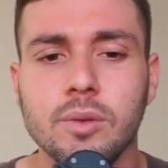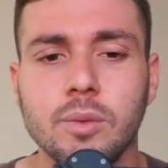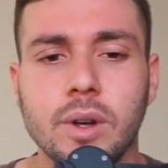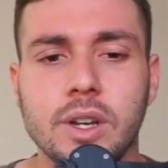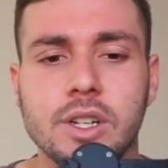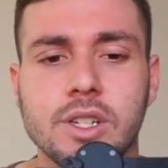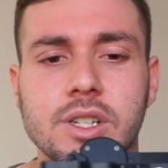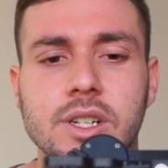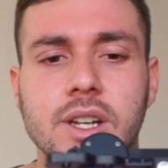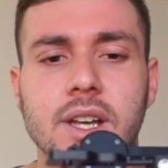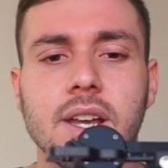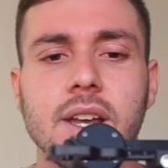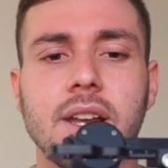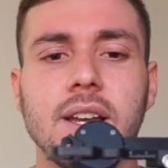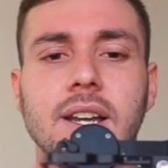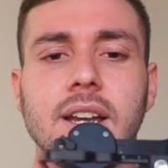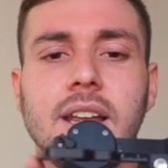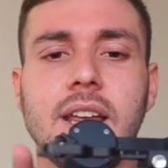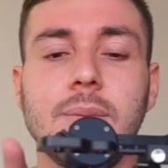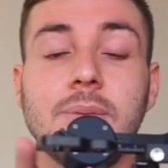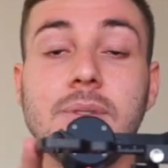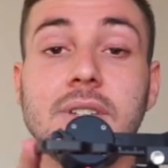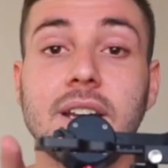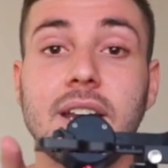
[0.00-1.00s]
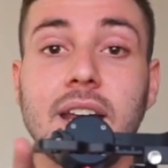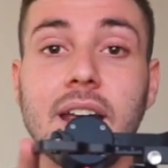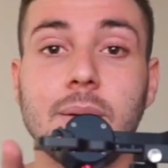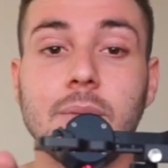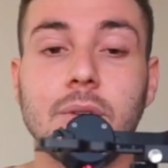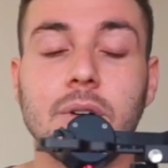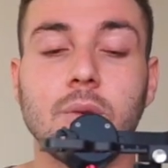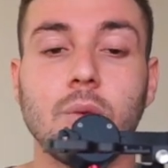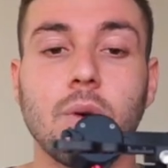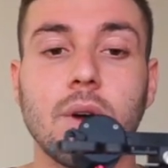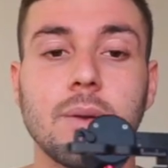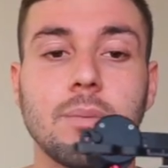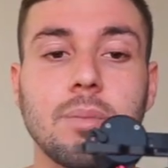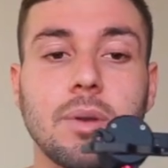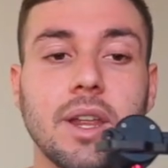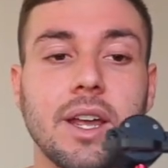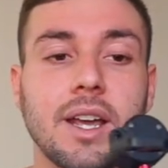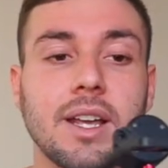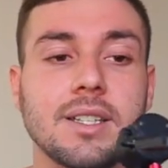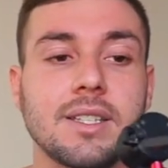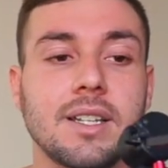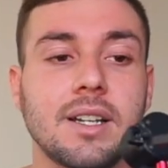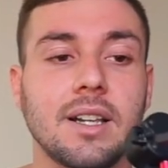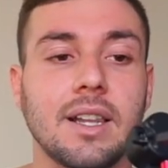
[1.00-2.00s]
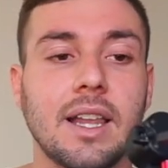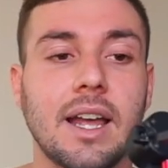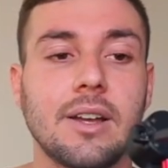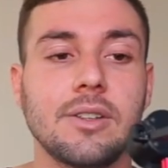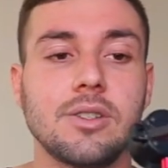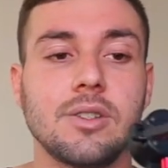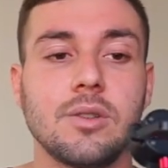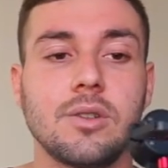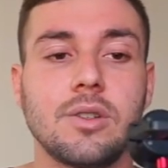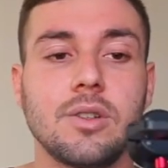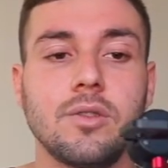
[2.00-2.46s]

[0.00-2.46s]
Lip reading: which keeps the camera in one place and allows you